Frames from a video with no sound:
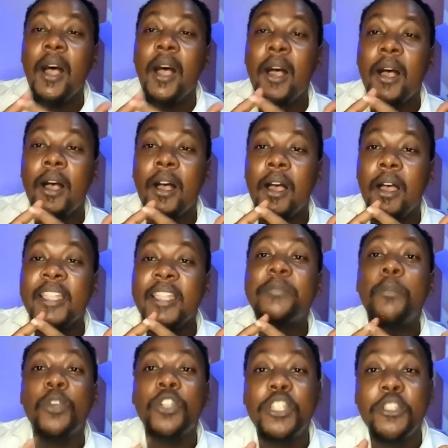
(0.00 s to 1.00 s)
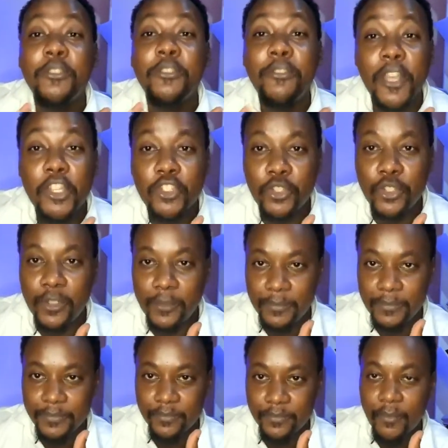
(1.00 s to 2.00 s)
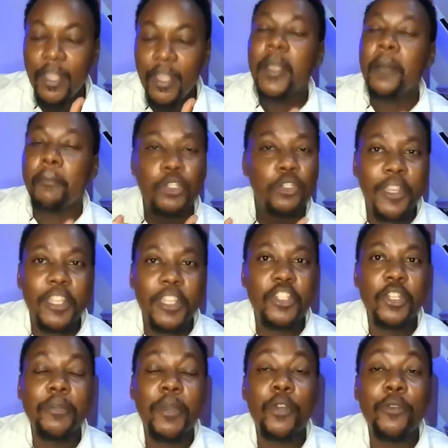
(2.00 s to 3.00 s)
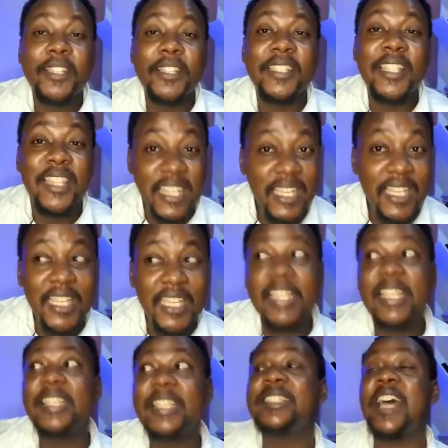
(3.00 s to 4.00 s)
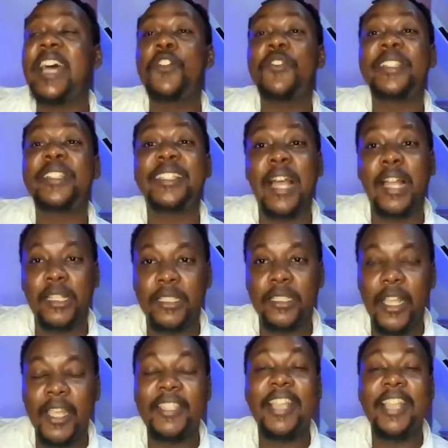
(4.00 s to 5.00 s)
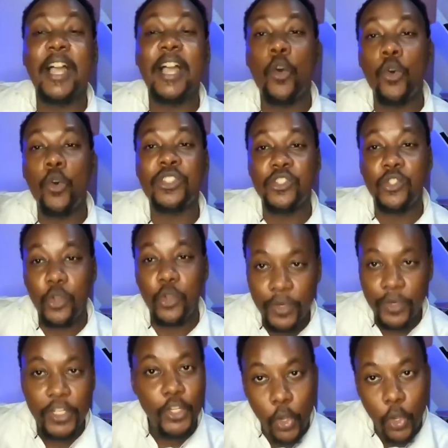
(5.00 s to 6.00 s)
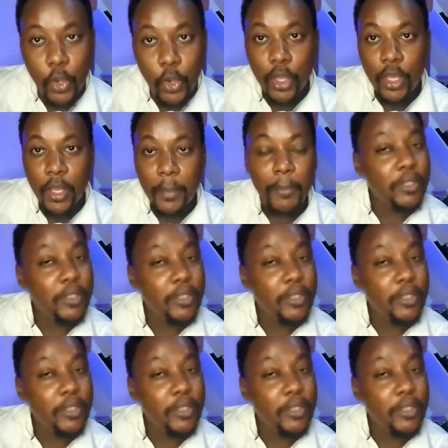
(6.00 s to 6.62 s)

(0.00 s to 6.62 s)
is motivation. Motivation, many of us think is a result, is a cause, sorry. No, motivation